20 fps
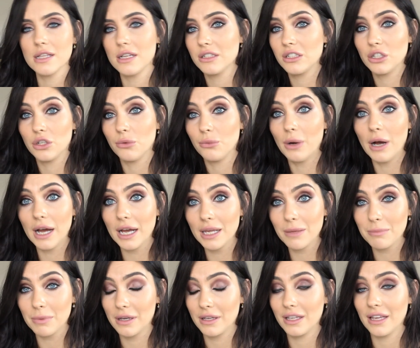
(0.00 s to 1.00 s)
I don't know why,
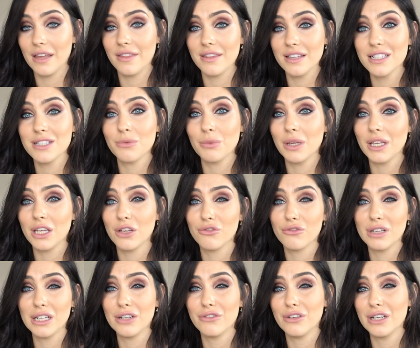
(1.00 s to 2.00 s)
but yeah, this week it
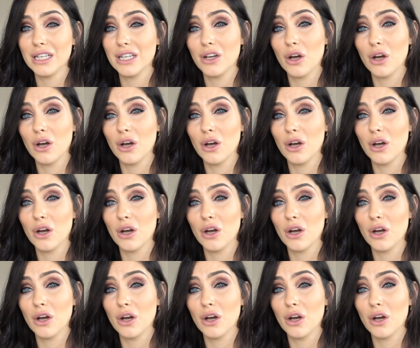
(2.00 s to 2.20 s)
really